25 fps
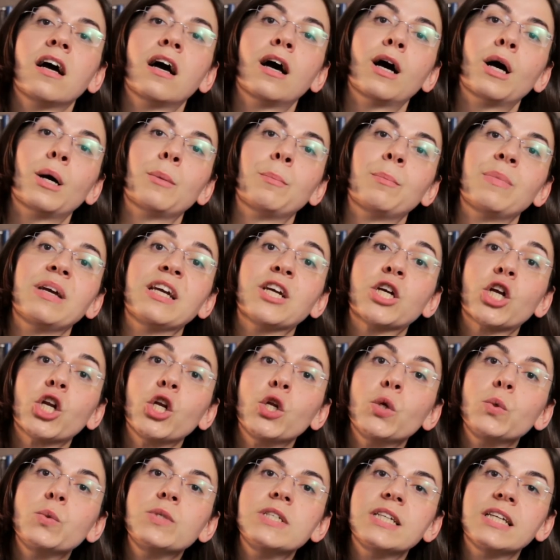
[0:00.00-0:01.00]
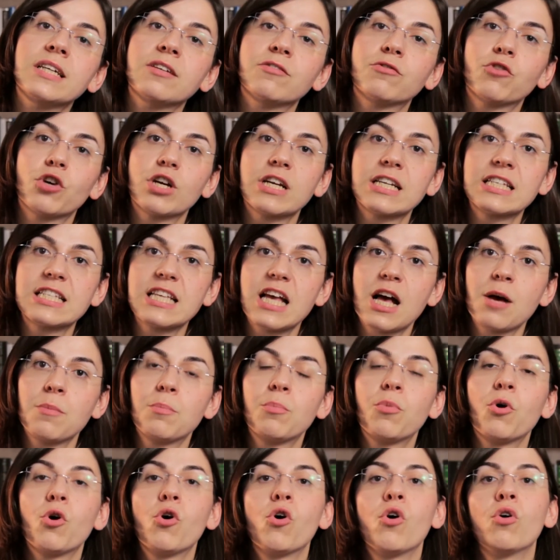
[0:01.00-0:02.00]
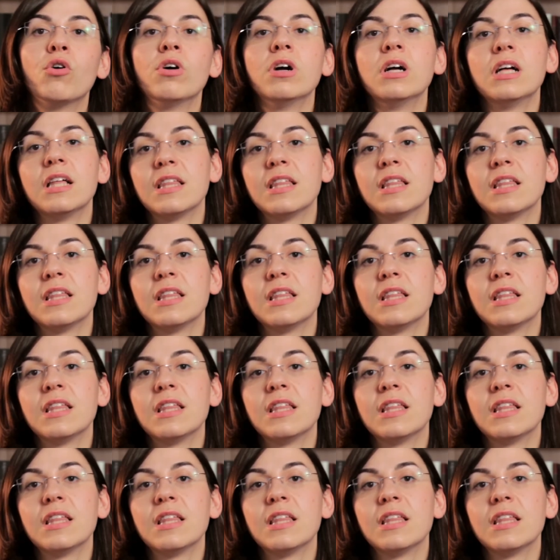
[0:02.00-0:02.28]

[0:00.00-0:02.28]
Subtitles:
including, for example,